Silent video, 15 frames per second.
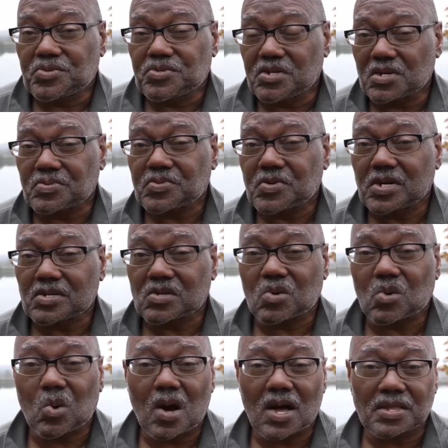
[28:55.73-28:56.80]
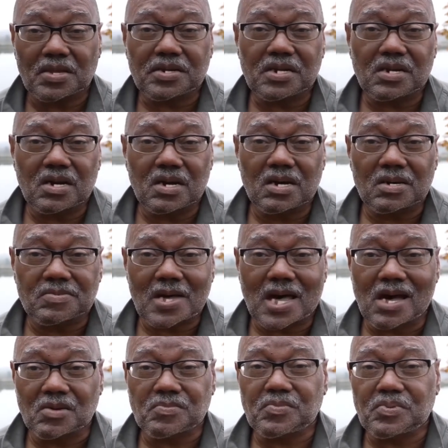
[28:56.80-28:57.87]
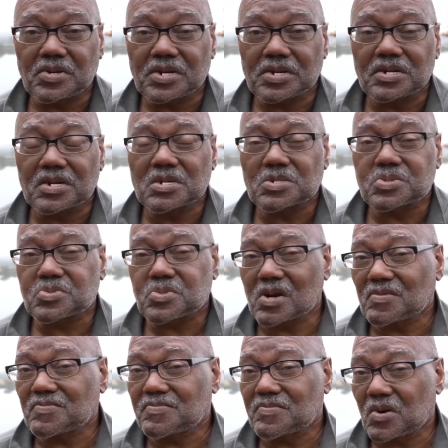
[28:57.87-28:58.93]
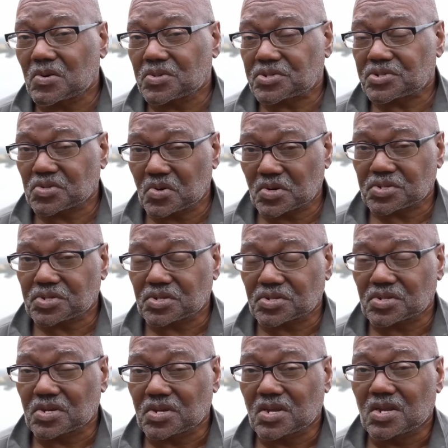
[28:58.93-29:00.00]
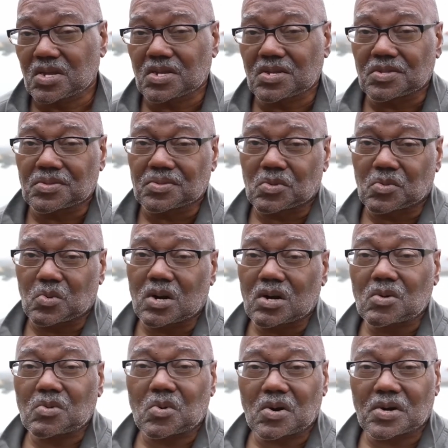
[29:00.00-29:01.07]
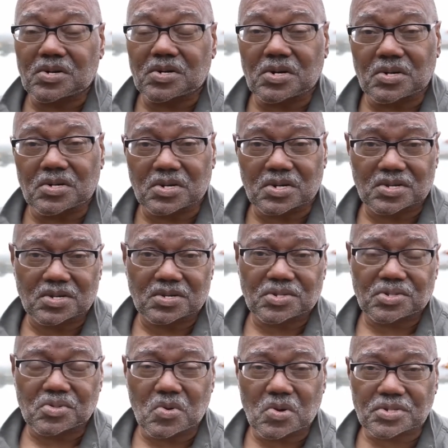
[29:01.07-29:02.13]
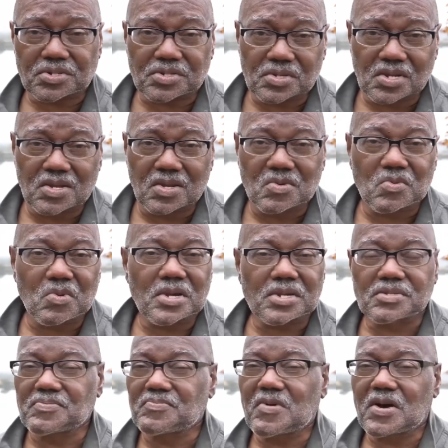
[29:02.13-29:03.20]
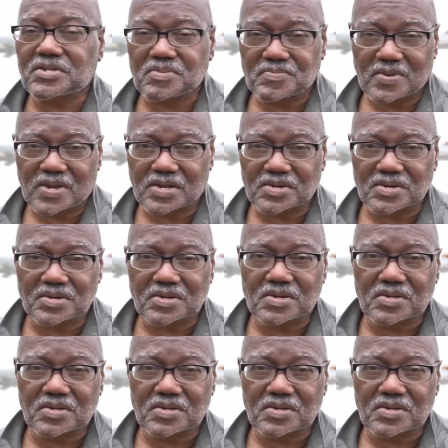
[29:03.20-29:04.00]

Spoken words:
Different quality of output from both sources. The well water sourced was much better